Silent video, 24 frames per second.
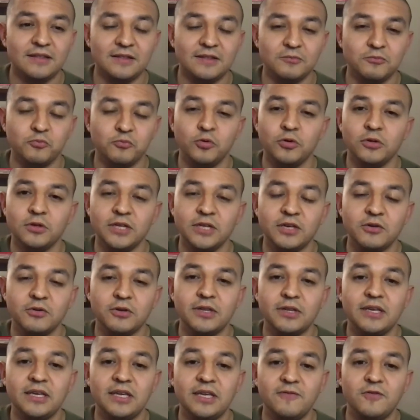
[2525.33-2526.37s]
will
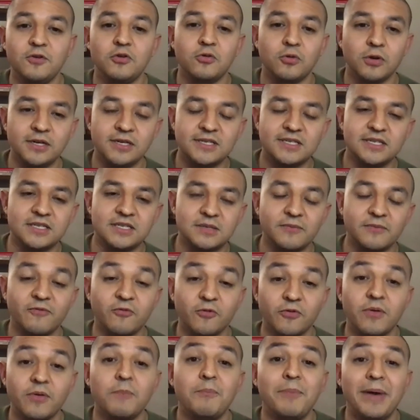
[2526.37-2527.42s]
literally give you criticism
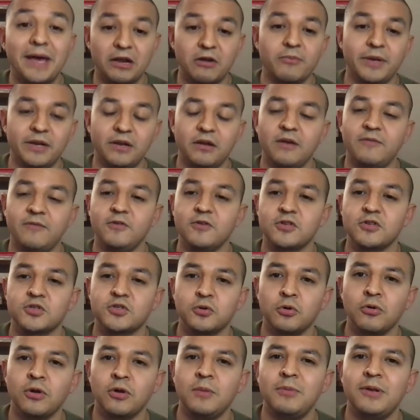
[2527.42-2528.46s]
for the betterment of your
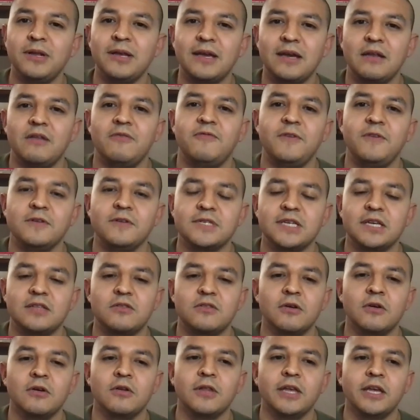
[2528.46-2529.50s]
story, but it kind of feels like
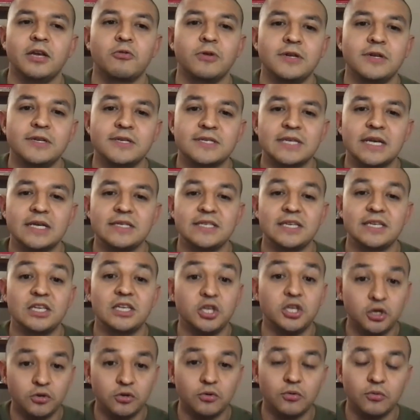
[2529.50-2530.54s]
they're like criticizing
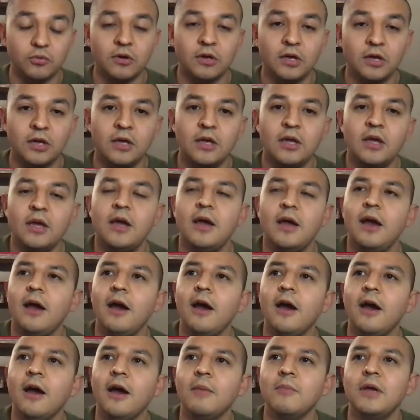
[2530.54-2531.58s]
you.
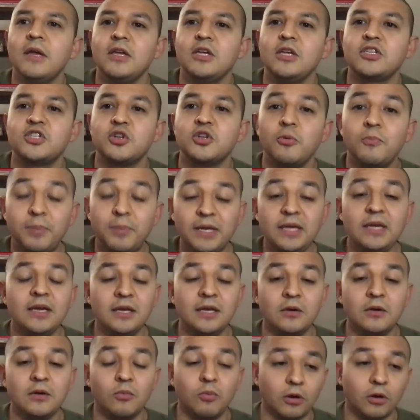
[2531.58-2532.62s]
Um, so being
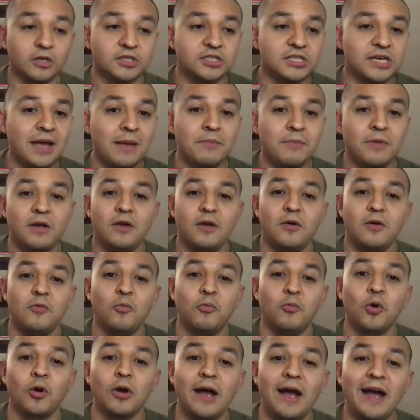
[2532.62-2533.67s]
in a workshop
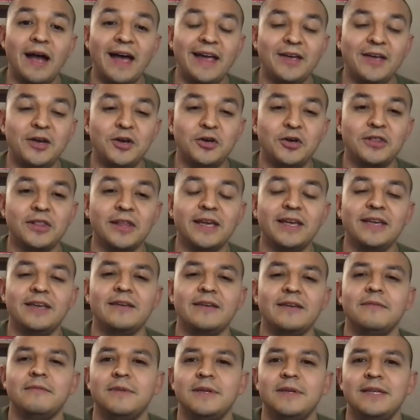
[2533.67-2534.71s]
where I could like